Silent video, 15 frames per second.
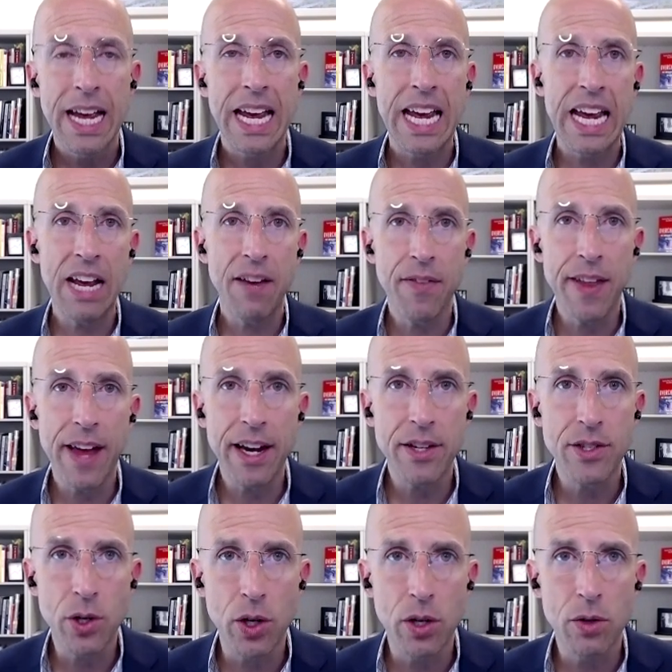If that
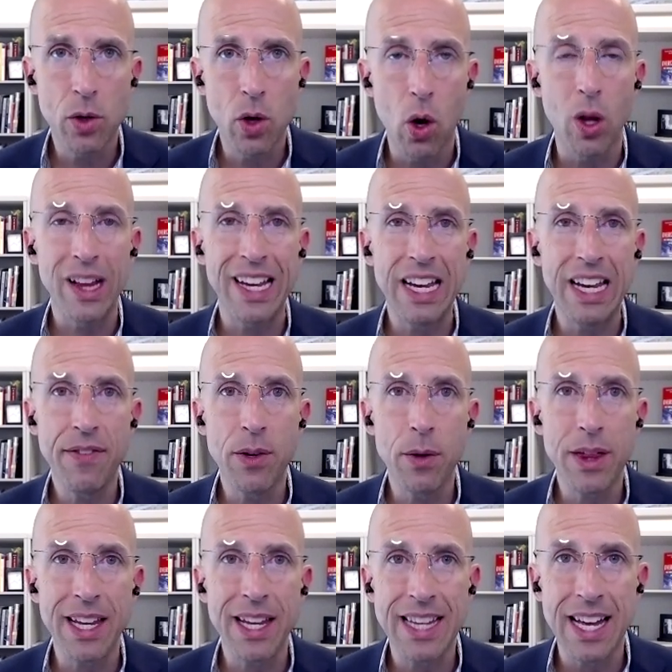is your goal, if you
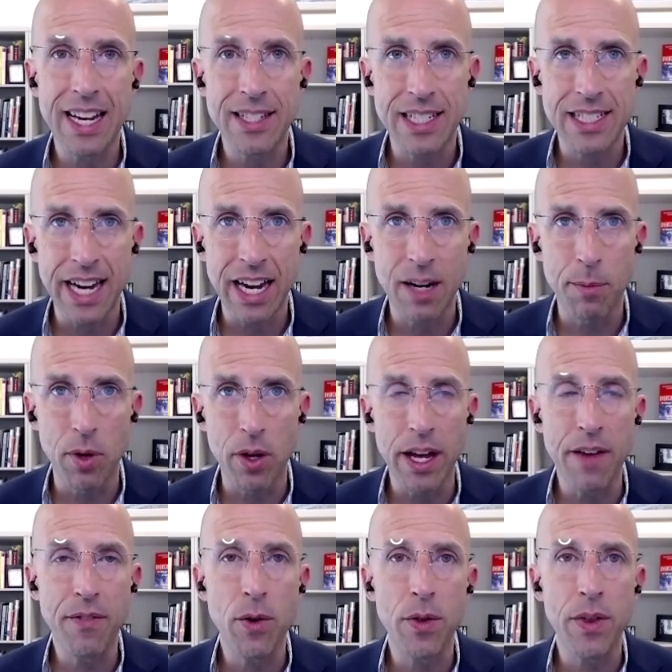think that is attainable,
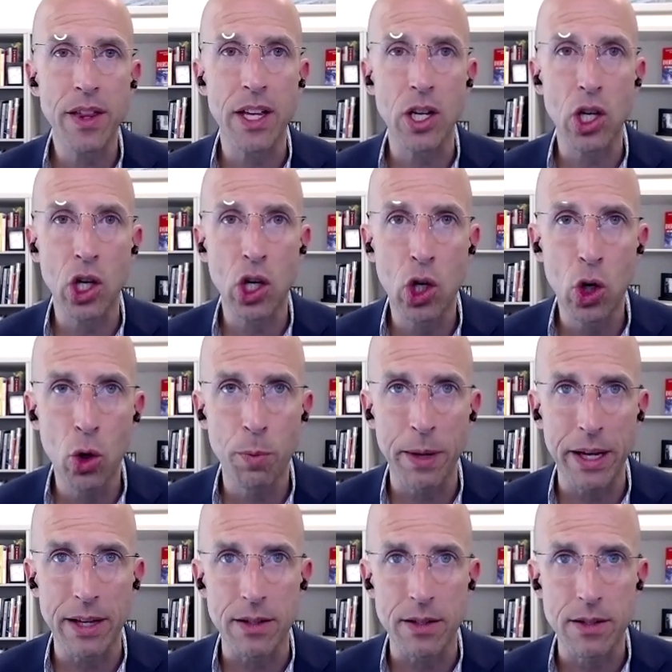if you think that
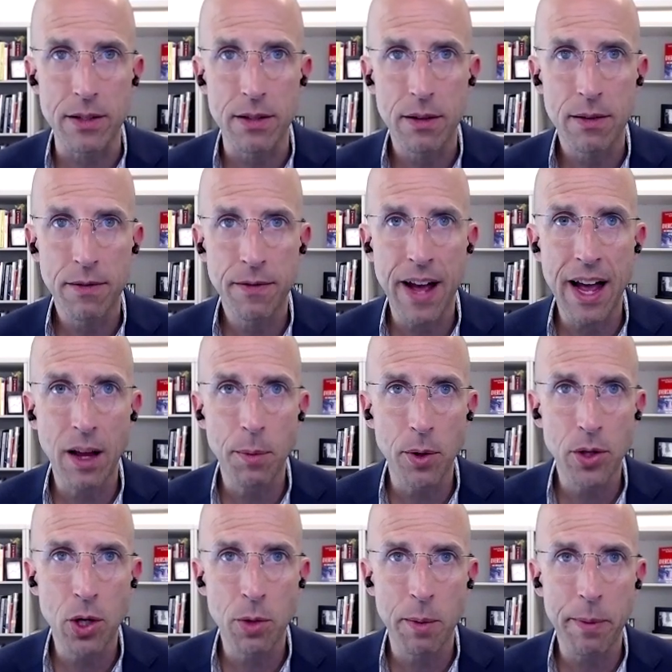humans, fallible
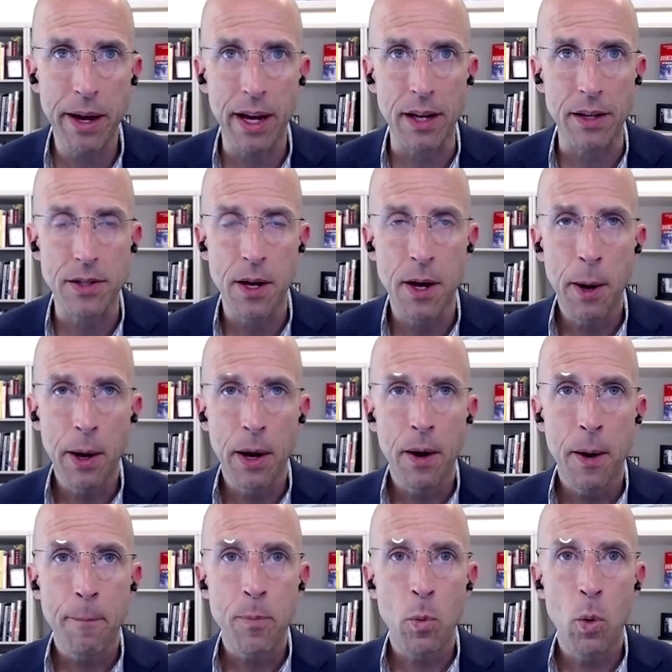human beings,
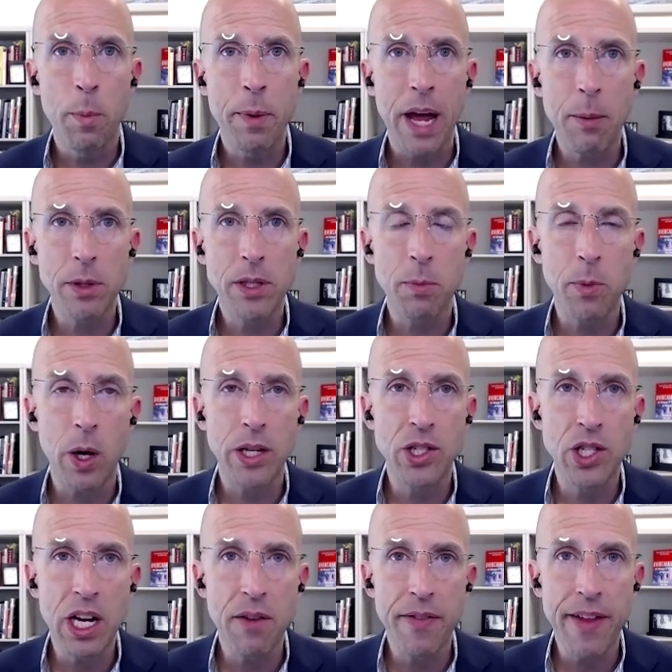will be able to
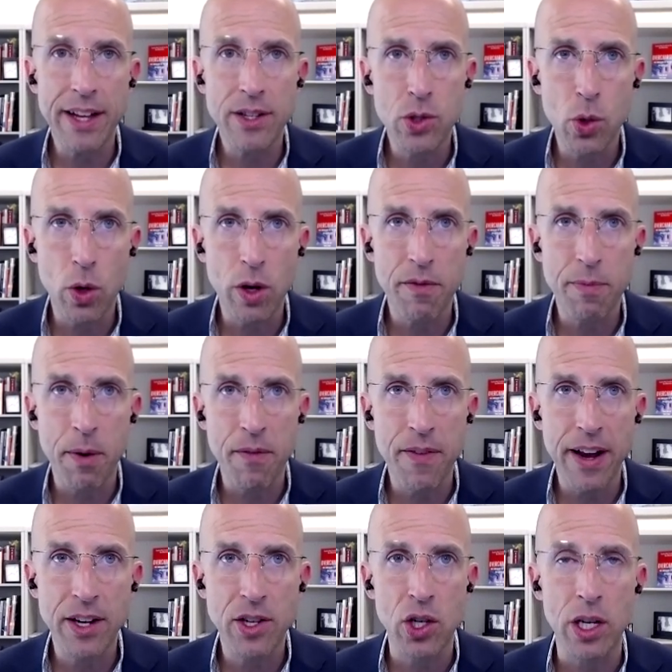achieve that sort of
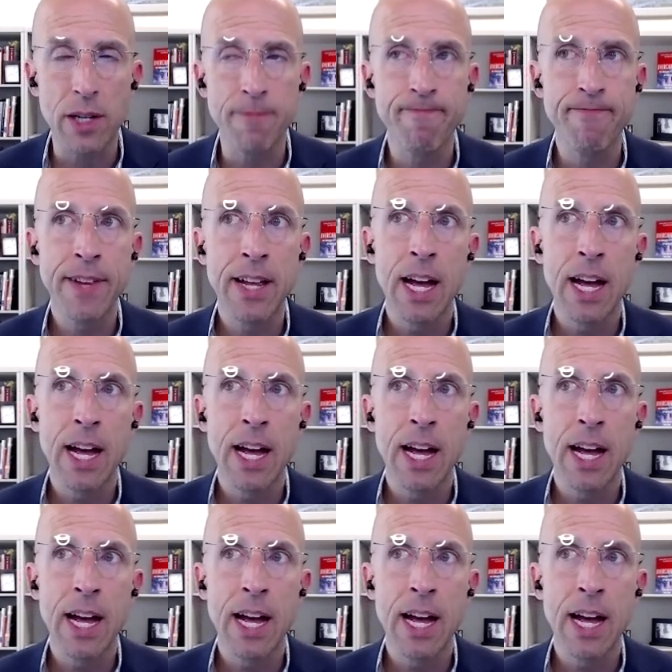perfection,